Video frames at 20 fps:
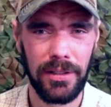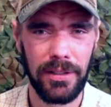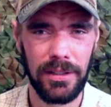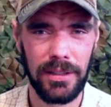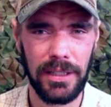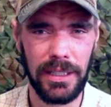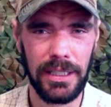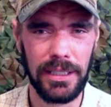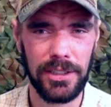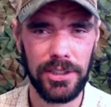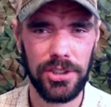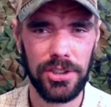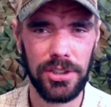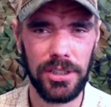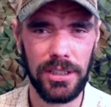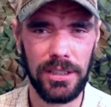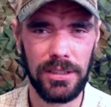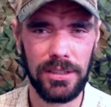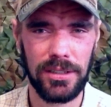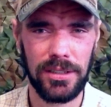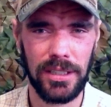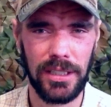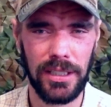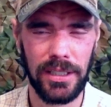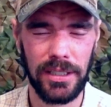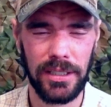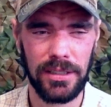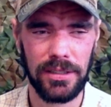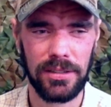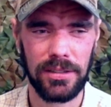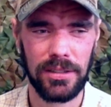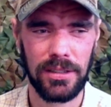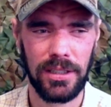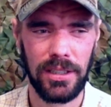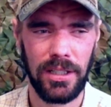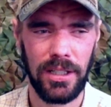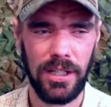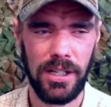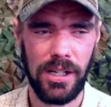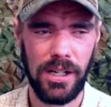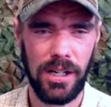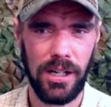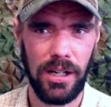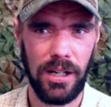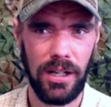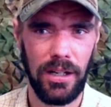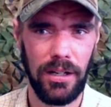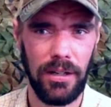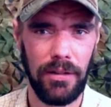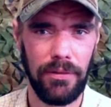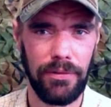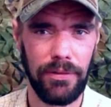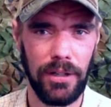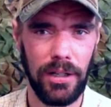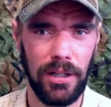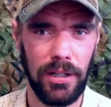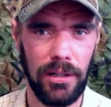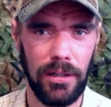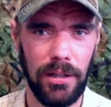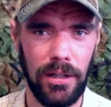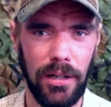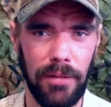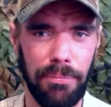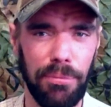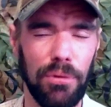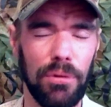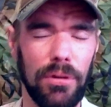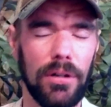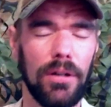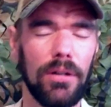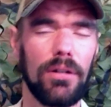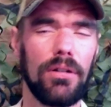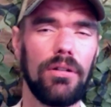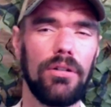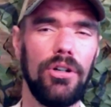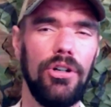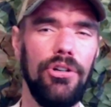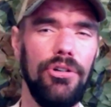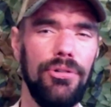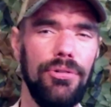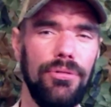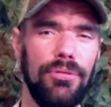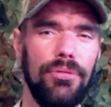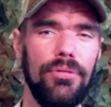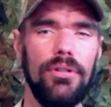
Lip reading: that she sent us of a poor girl who,